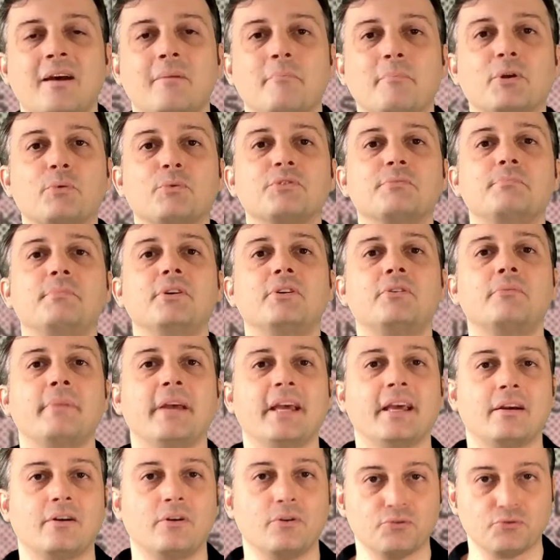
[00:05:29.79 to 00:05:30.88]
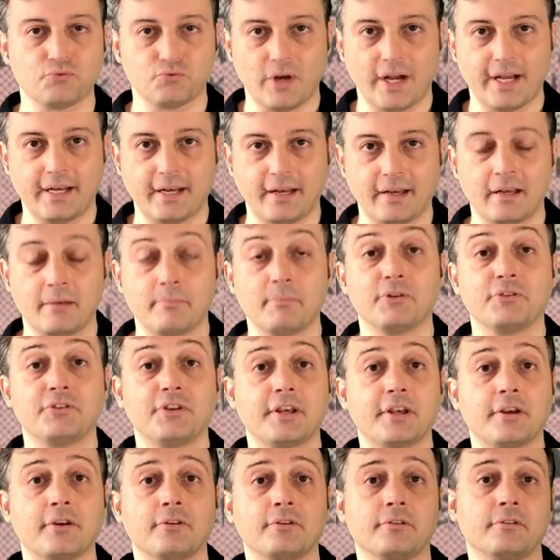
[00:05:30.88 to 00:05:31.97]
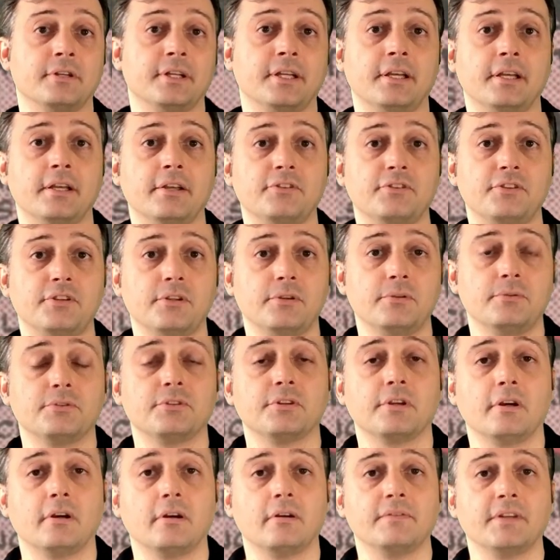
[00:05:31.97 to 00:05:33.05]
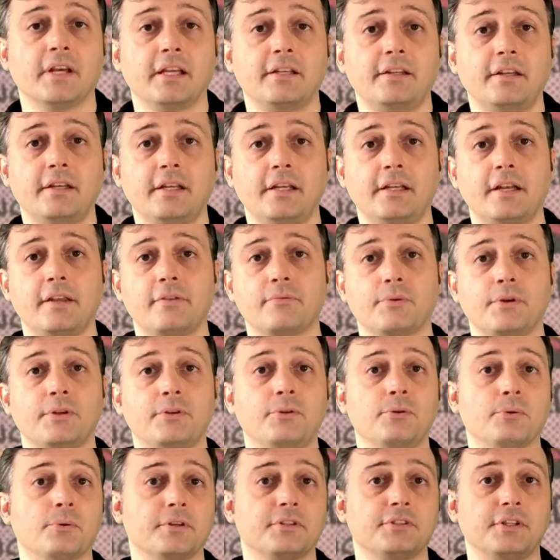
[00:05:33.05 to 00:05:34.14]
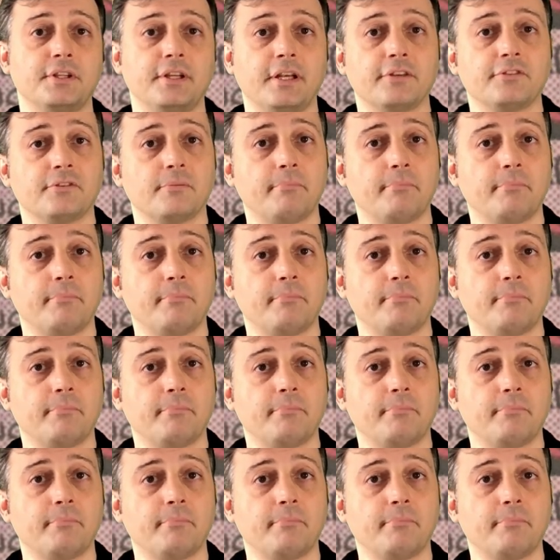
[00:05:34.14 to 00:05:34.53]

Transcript: But it was Bill Mantlo's writing, particularly his use of 1983 New York City as a